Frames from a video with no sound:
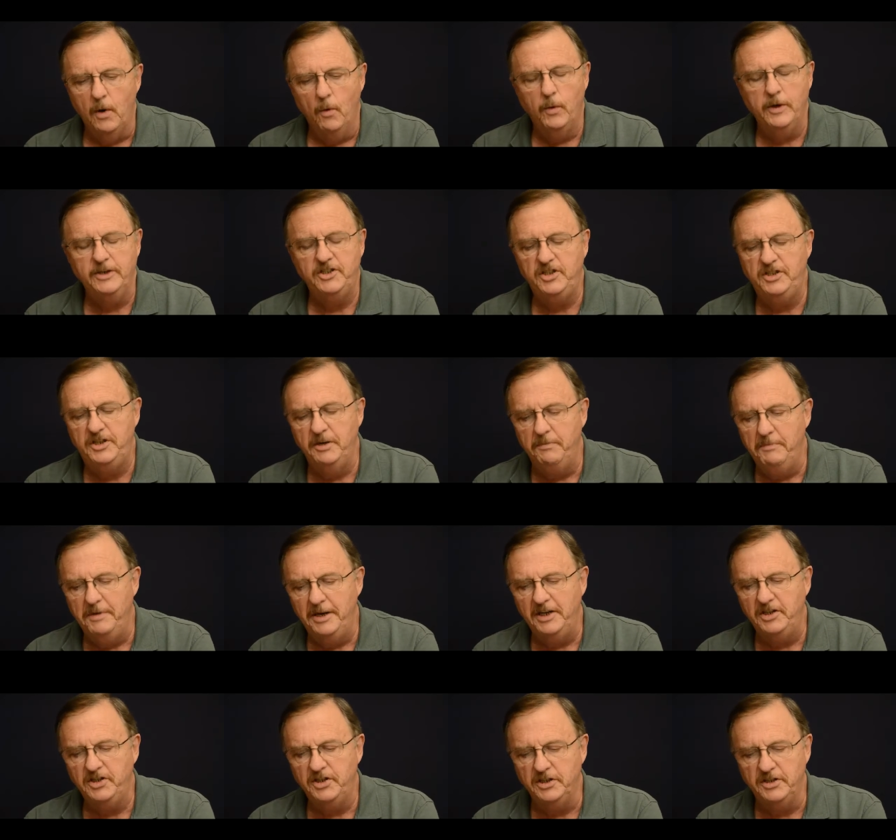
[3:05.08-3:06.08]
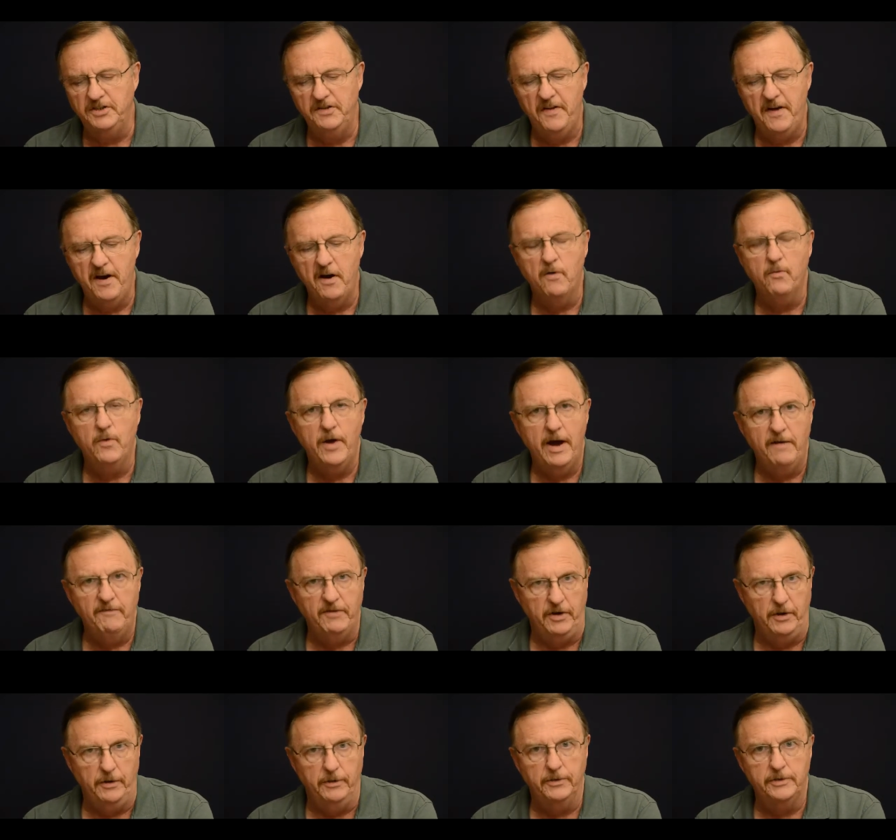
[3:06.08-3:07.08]
which diminishes their
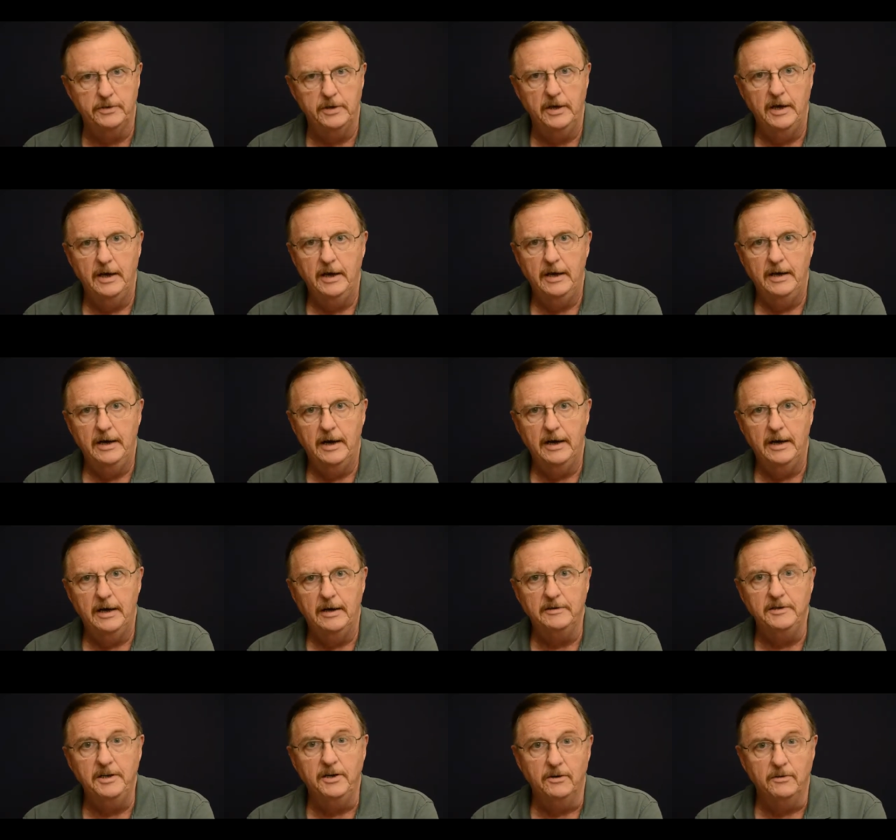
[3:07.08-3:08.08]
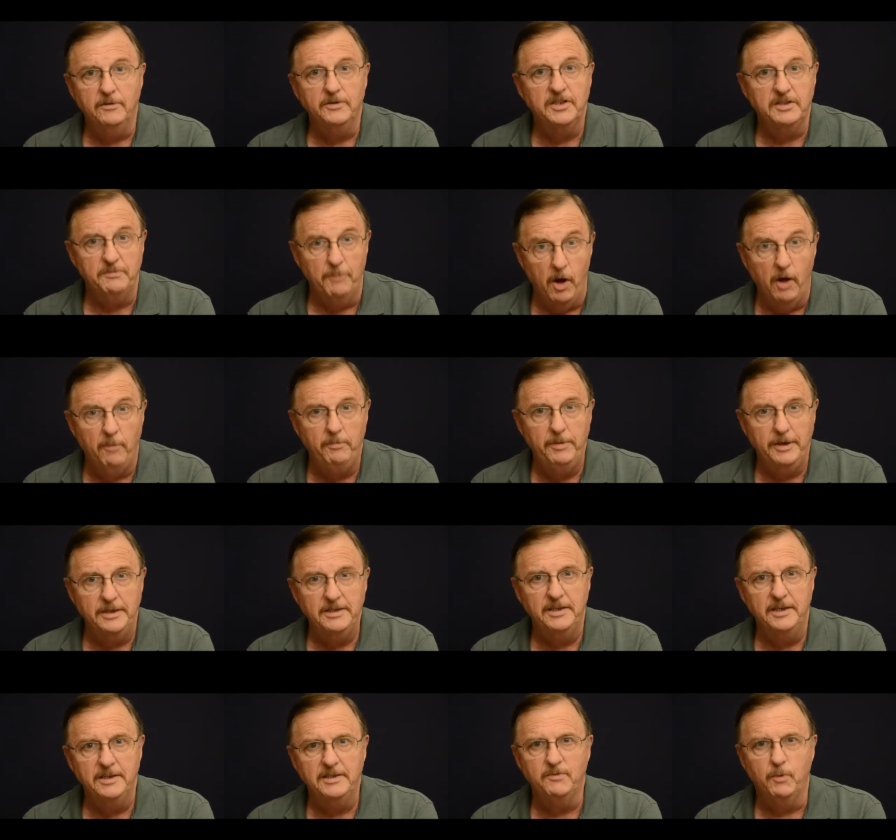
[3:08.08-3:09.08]
revenues. Small
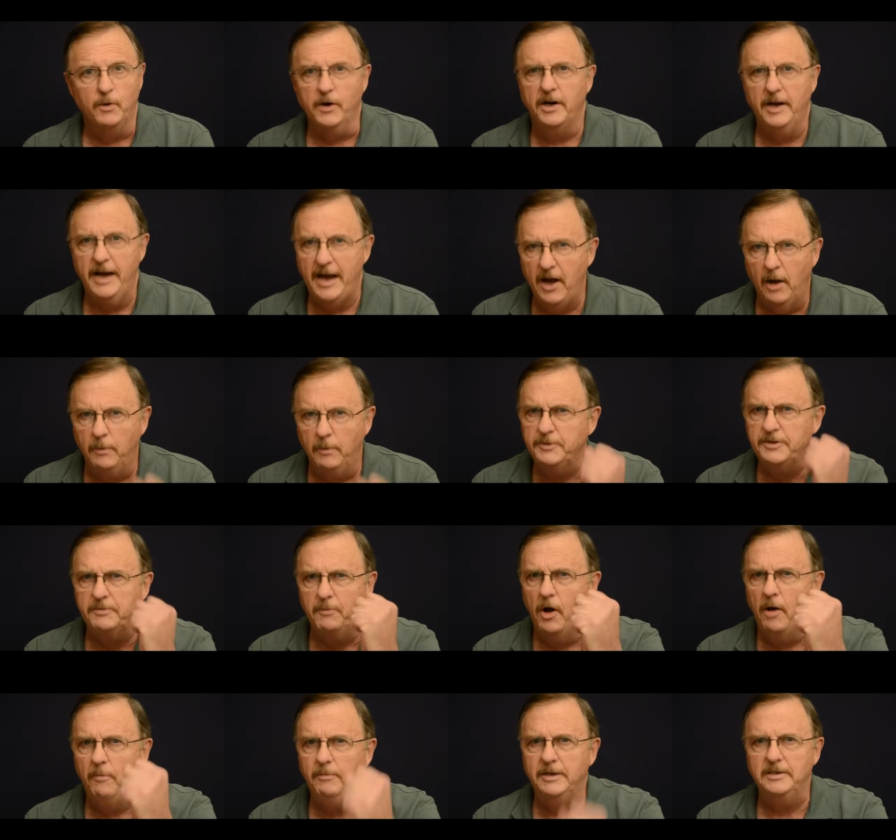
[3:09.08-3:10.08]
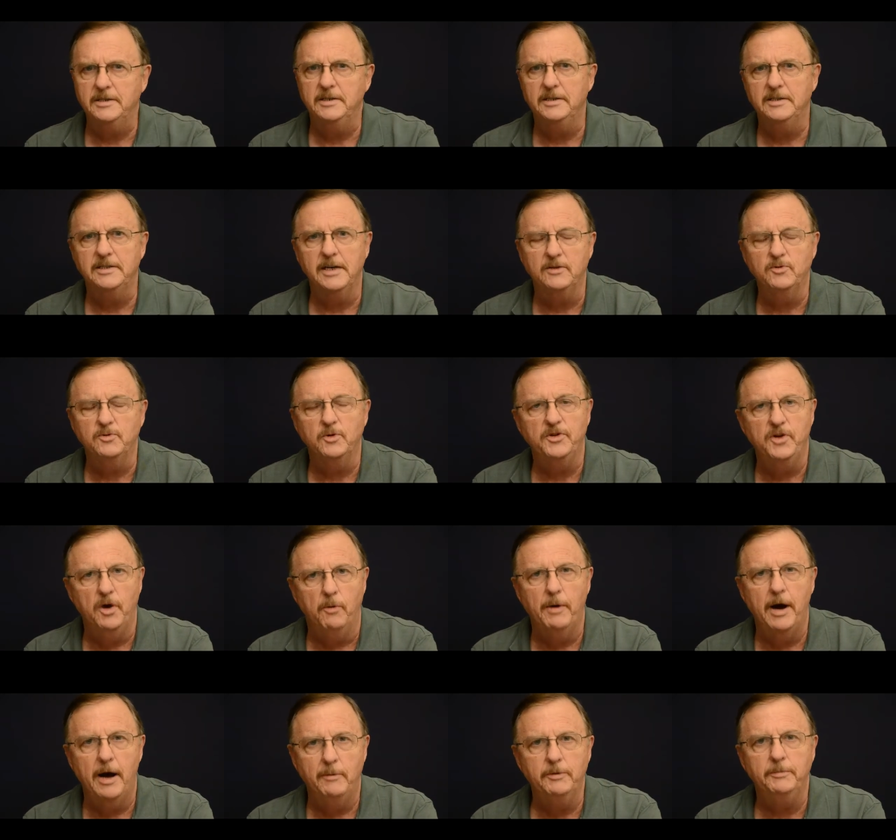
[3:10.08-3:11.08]
business, we're going to help small business. That's what the
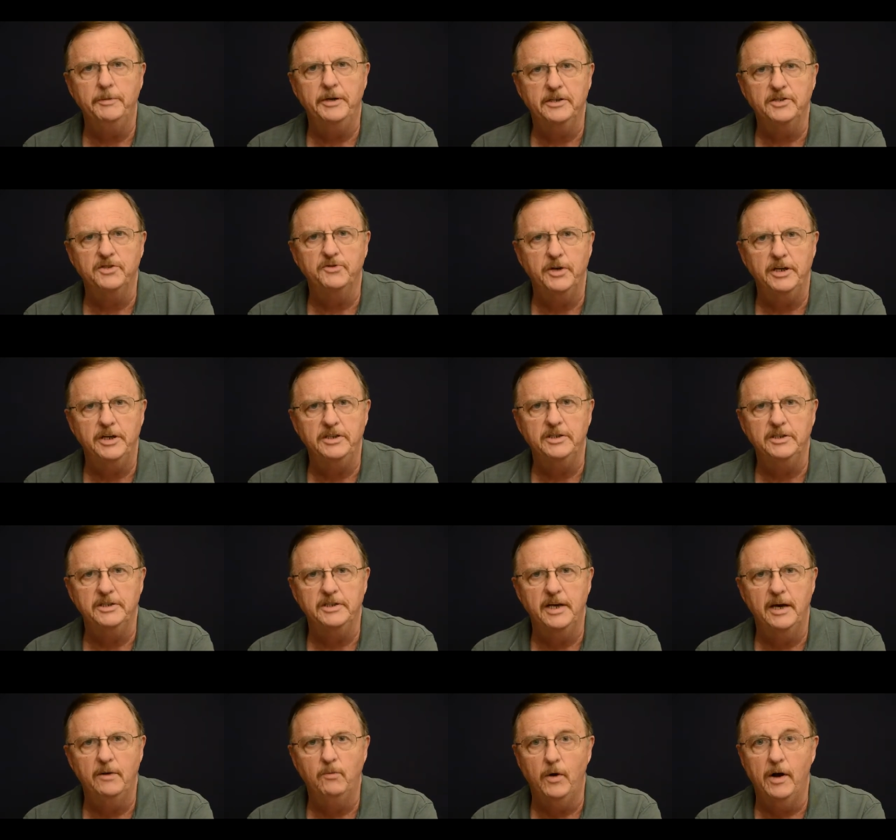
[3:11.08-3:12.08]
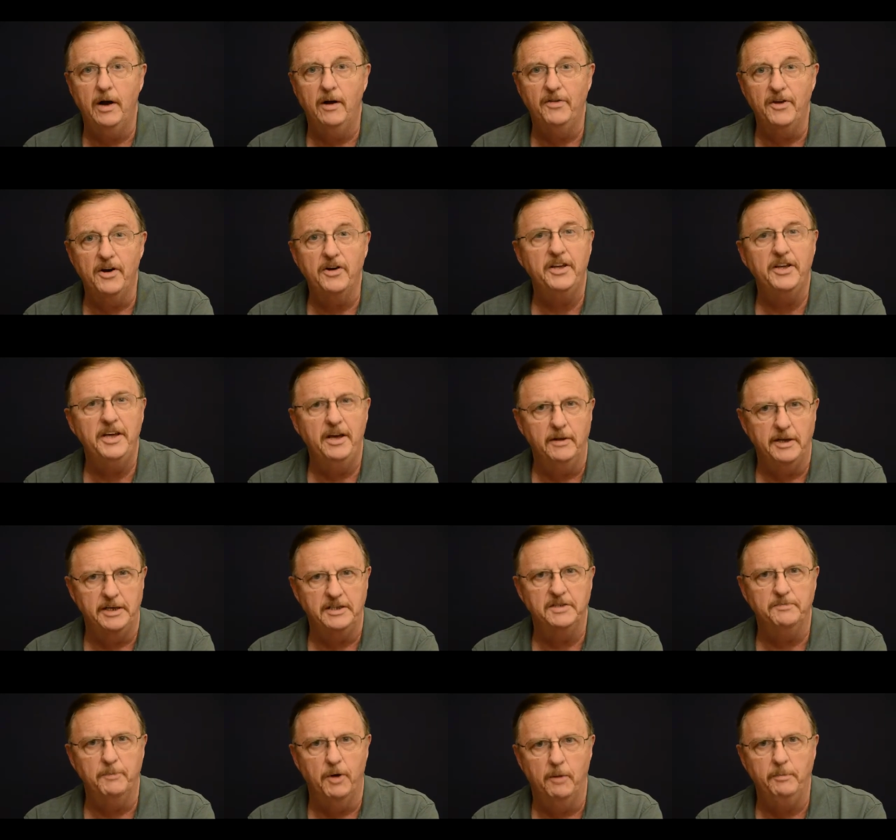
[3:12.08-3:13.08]
Obama administration said. Well, they're killing
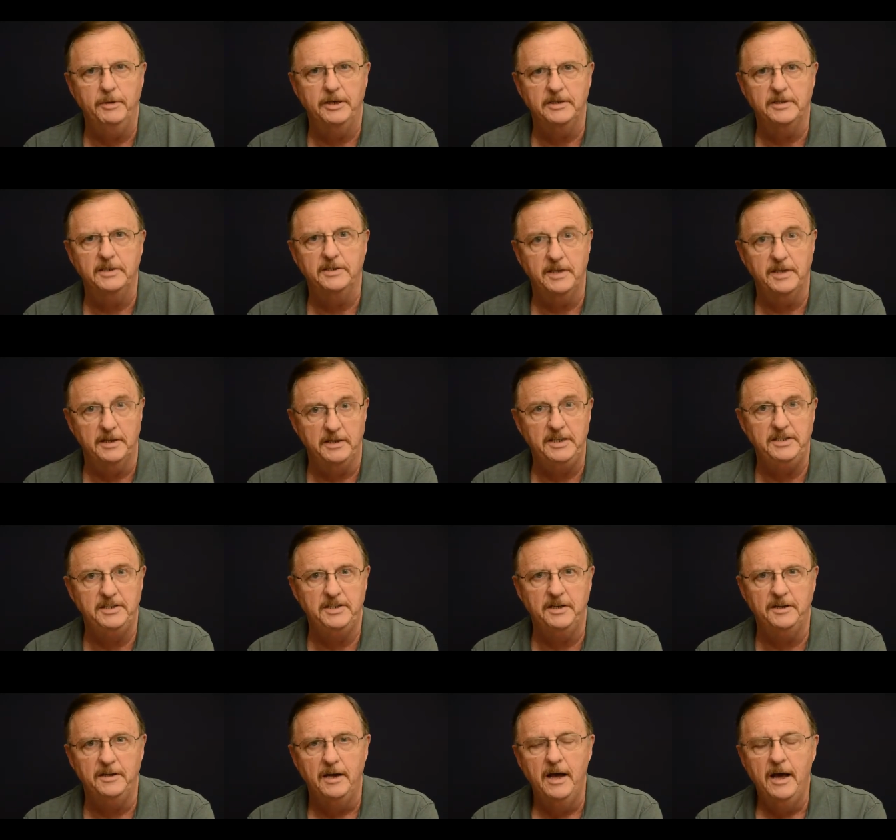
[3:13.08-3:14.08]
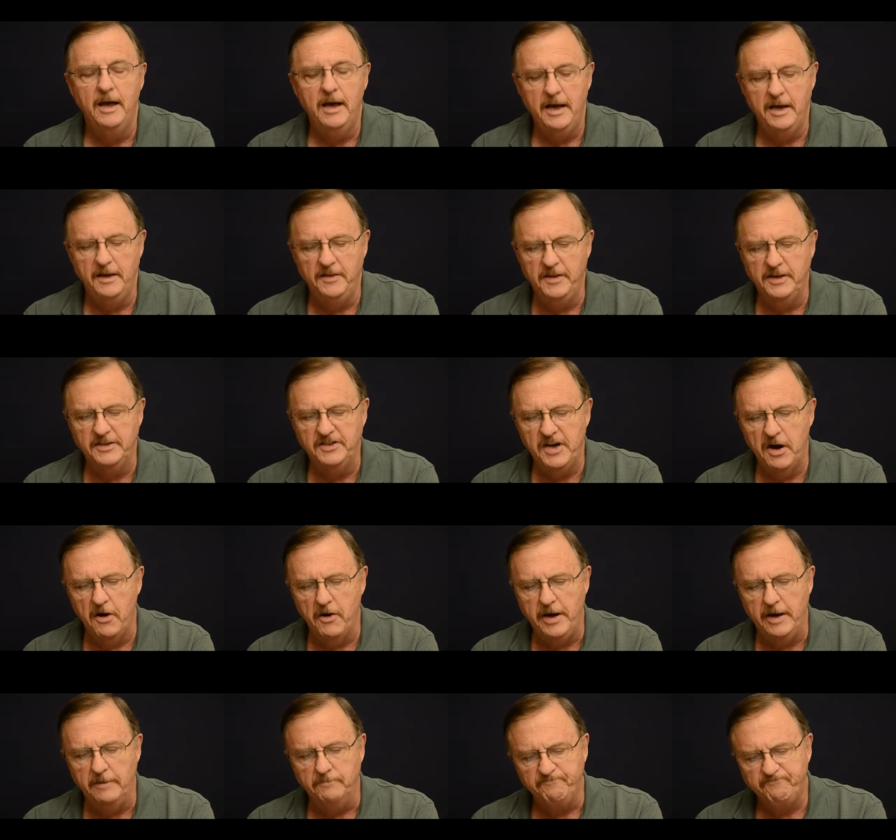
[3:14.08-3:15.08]
small business, at least in this
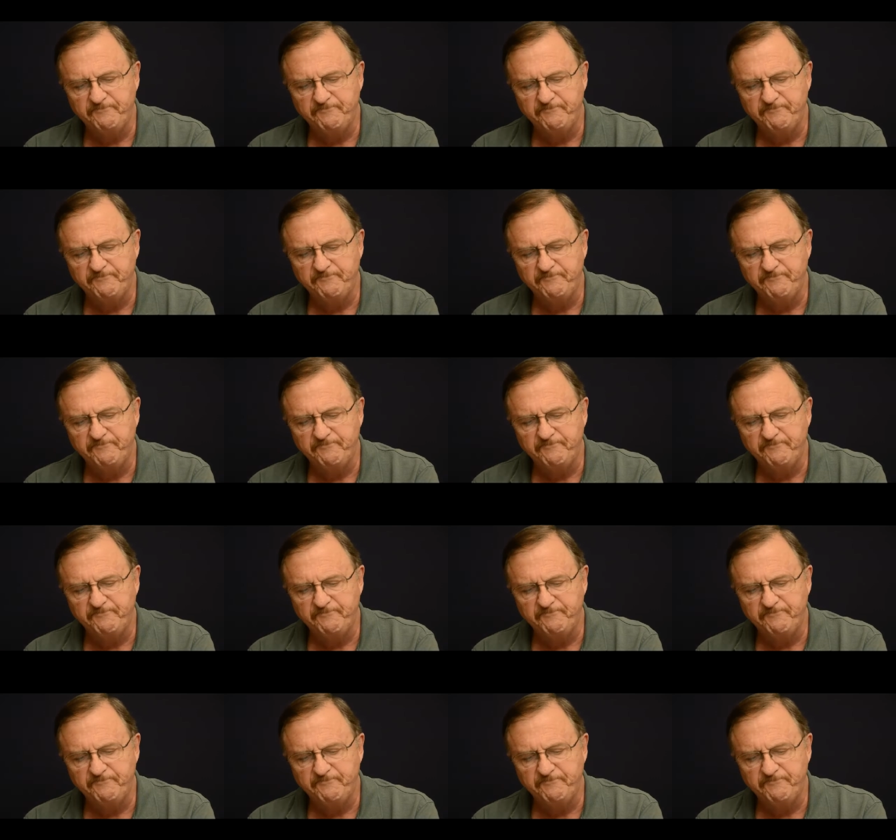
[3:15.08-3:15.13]
area.